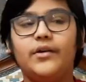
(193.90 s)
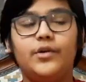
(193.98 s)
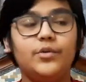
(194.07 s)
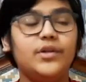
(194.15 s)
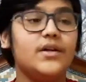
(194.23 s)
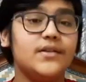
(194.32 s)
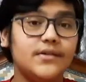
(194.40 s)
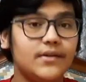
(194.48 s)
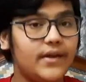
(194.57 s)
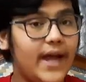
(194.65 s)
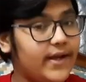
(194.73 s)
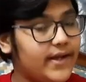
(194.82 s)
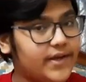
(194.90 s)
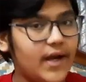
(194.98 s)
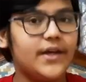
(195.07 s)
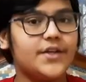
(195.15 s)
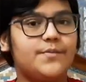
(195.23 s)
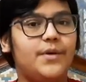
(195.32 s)
to the
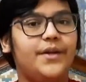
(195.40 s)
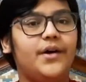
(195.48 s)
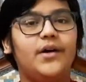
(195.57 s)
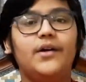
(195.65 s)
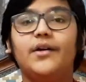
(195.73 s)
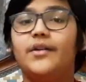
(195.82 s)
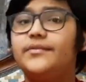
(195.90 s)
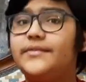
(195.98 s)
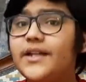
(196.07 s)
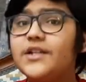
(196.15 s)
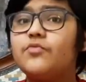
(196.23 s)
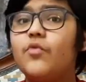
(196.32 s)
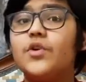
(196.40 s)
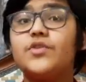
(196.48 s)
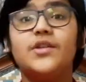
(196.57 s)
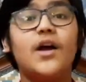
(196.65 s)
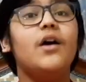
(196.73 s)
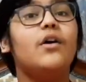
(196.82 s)
youngest brother. This
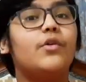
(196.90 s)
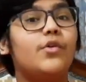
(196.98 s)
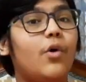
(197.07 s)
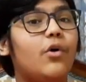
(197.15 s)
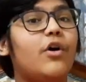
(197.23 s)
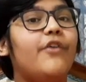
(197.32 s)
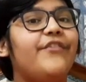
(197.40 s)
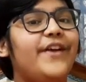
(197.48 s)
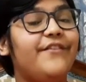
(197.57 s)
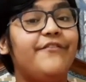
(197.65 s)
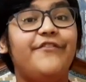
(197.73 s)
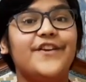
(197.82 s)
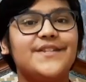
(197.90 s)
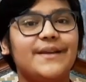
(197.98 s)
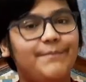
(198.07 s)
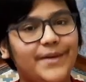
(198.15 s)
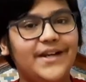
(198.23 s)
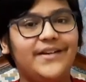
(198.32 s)
was the cloak of
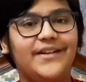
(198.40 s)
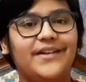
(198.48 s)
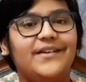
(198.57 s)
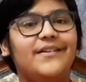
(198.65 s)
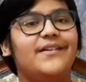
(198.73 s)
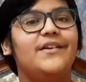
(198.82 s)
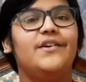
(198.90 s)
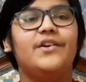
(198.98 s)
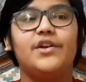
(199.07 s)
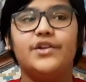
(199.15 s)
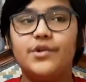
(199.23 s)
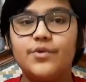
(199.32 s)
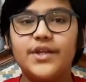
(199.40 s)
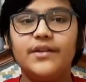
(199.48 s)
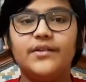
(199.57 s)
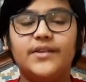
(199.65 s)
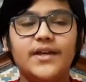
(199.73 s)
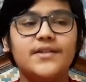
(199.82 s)
invisibility.
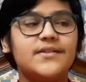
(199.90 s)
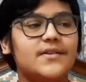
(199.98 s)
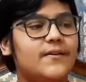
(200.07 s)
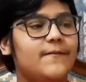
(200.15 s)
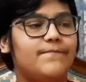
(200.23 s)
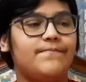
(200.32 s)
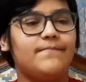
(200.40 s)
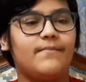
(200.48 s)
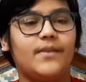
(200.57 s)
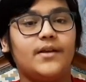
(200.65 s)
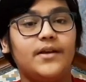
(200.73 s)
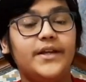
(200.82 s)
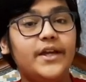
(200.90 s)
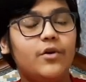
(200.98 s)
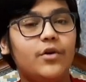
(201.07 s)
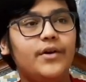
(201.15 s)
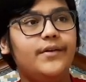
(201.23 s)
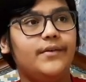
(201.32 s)
Using this, he
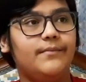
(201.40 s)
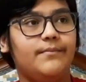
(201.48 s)
could,